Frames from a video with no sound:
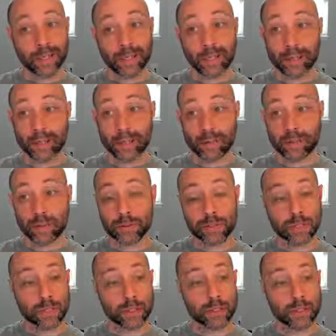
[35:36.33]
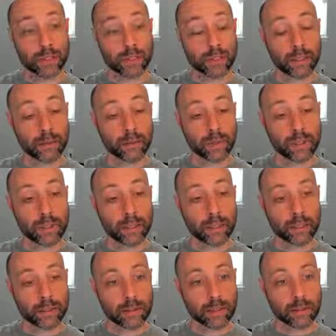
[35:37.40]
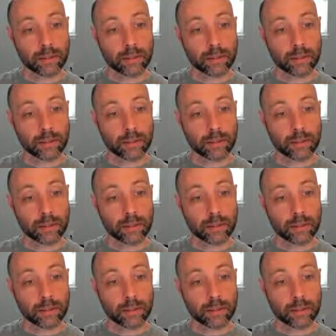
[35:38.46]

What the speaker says: And then once things kind